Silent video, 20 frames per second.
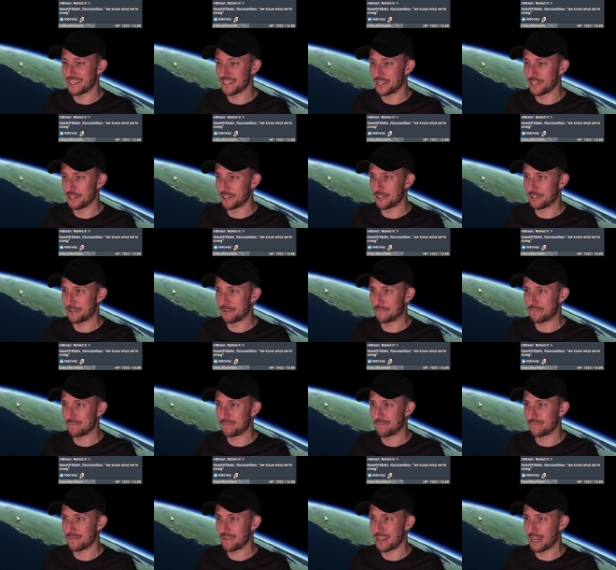I'm
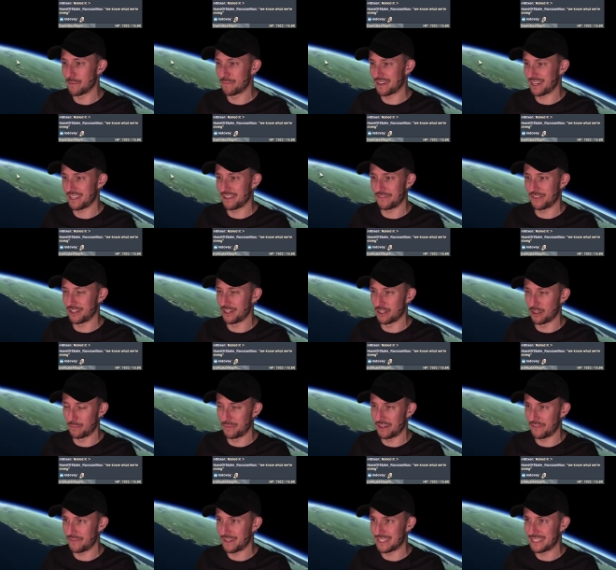gonna give it a little
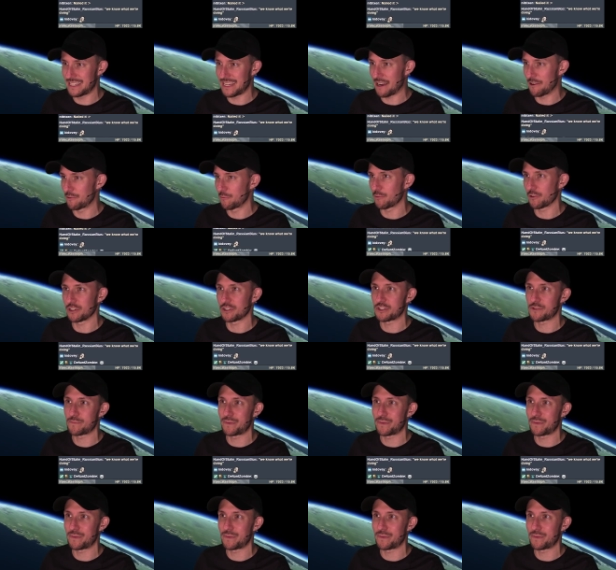bit of a downwards